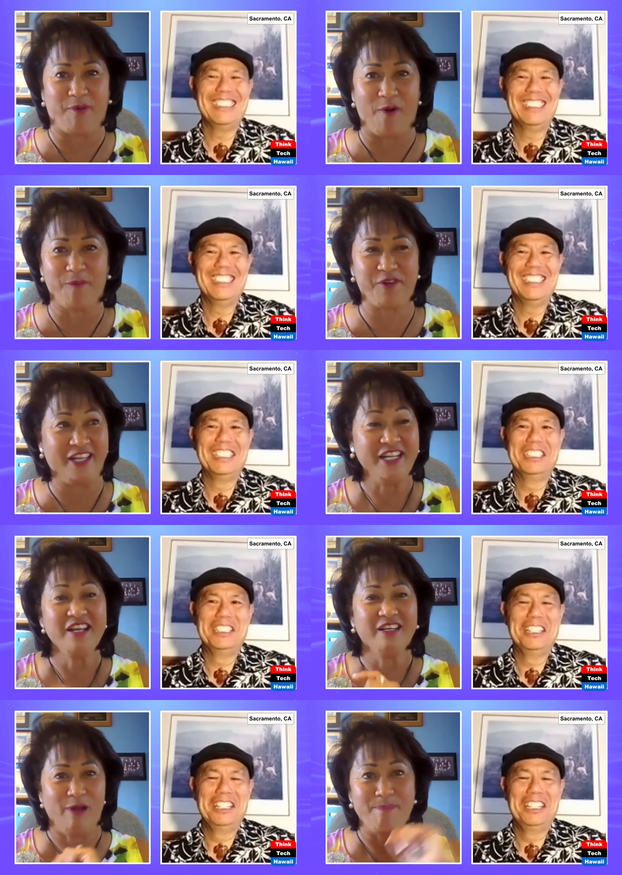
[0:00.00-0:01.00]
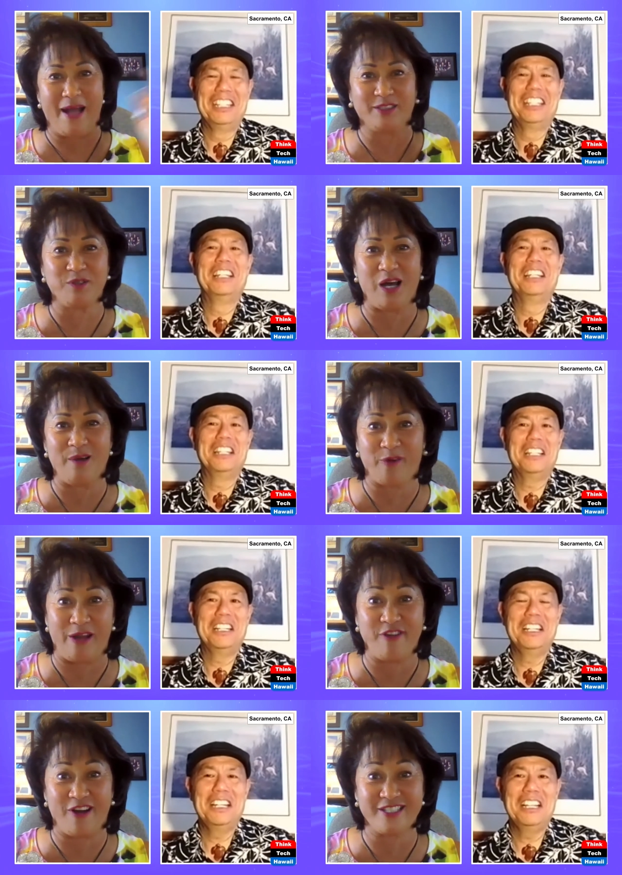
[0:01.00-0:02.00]
Speaker 1: appropriate, went back to our uh,
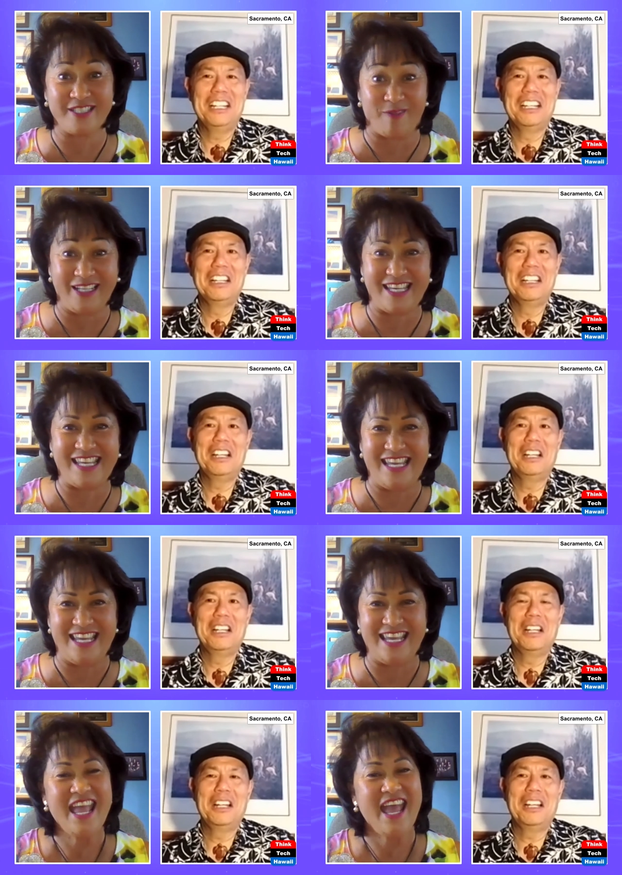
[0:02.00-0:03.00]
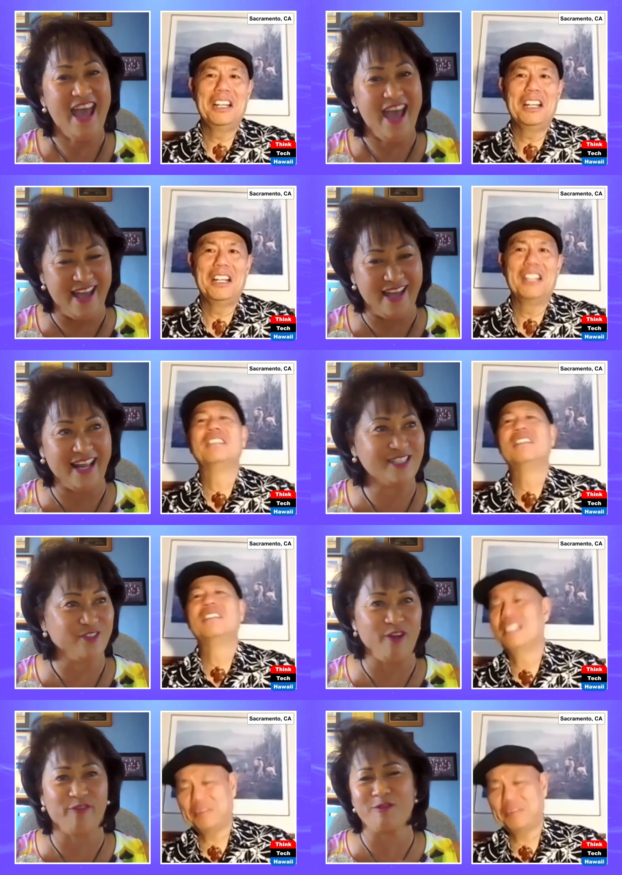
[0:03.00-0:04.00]
graveyards at Waikiki, and I
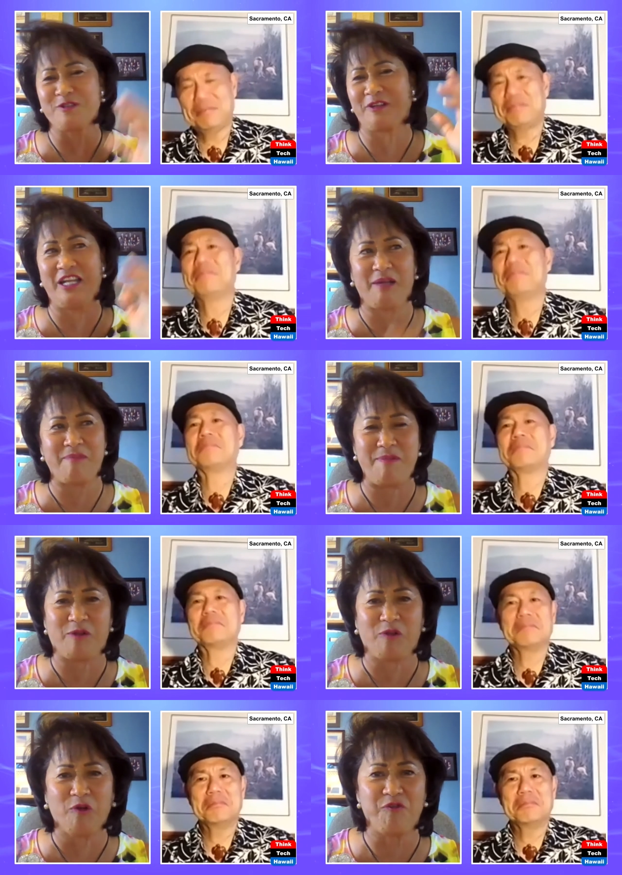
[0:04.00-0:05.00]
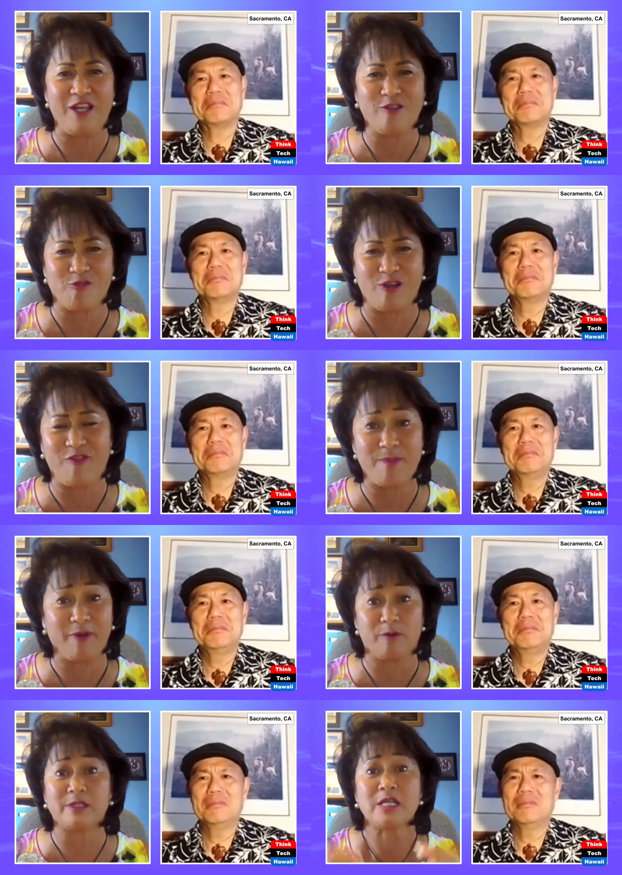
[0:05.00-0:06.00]
surfed. It was only like maybe two feet, three feet,
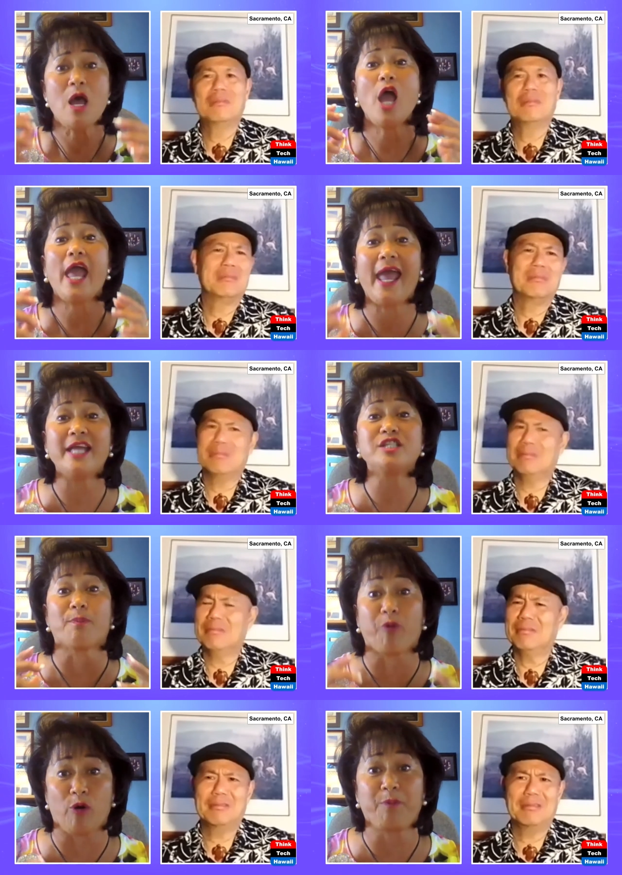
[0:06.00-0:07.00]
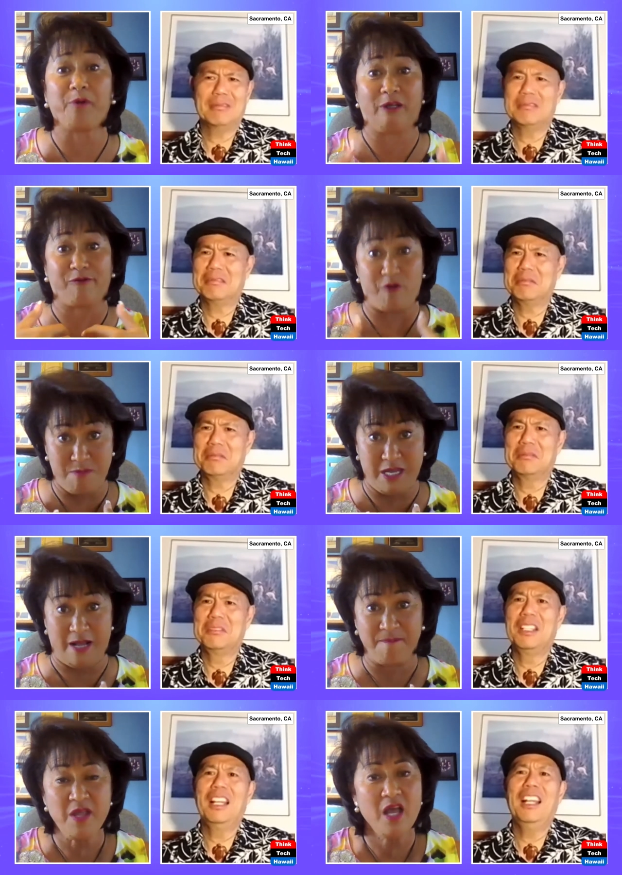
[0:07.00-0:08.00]
but it was age appropriate for me.
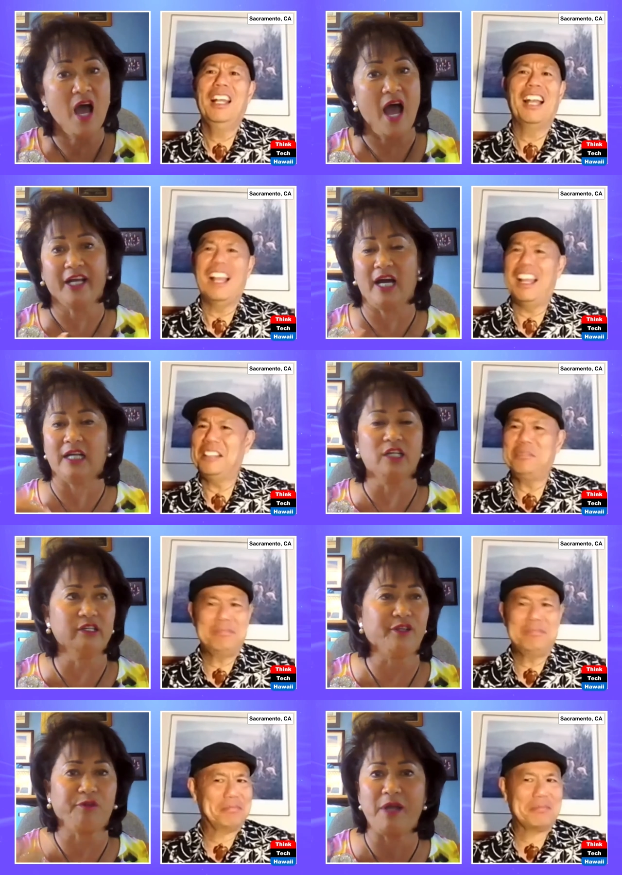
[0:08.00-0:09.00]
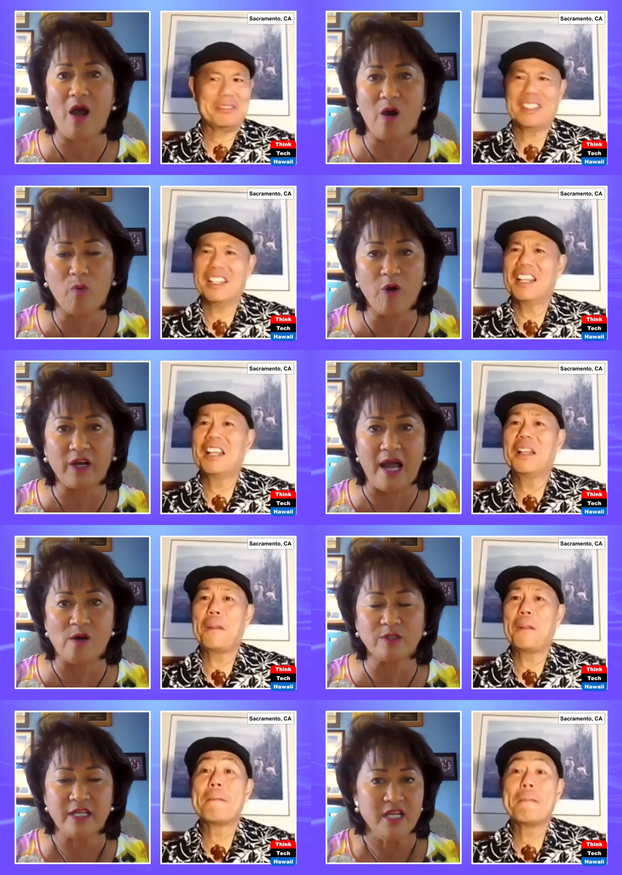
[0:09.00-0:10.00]
I got a good three hour
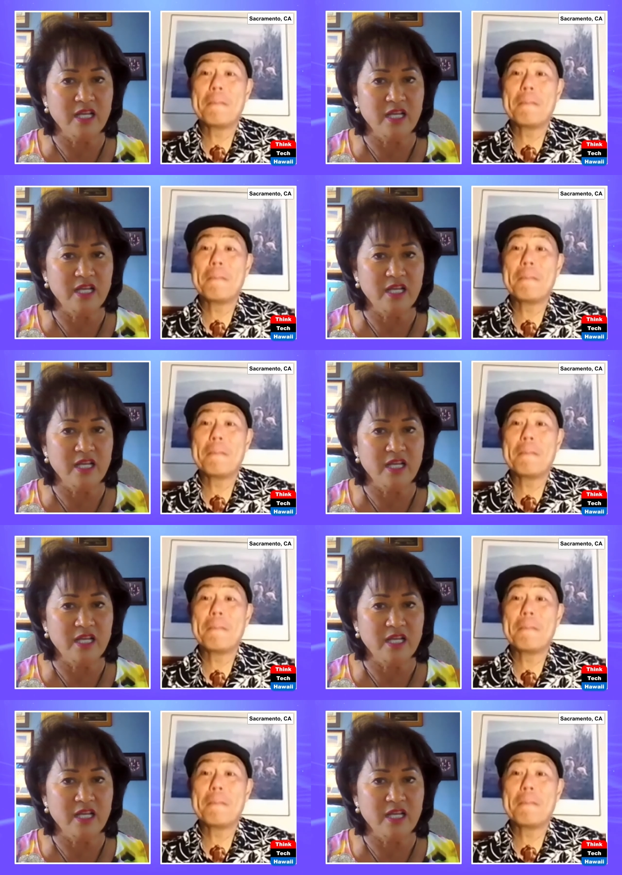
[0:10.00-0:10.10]
workout